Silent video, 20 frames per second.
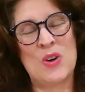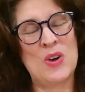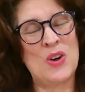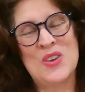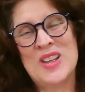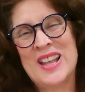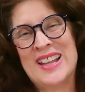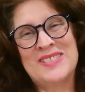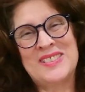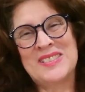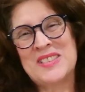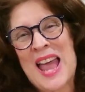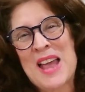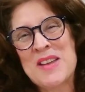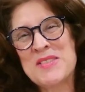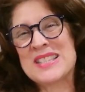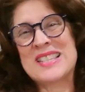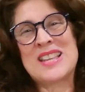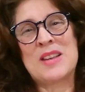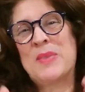all
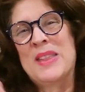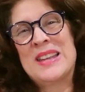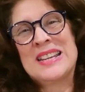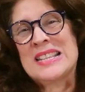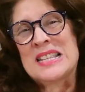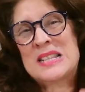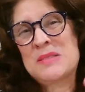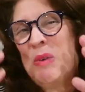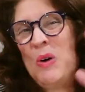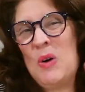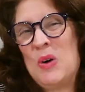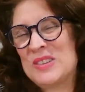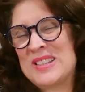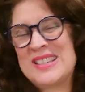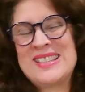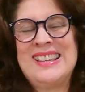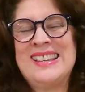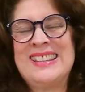have, something small,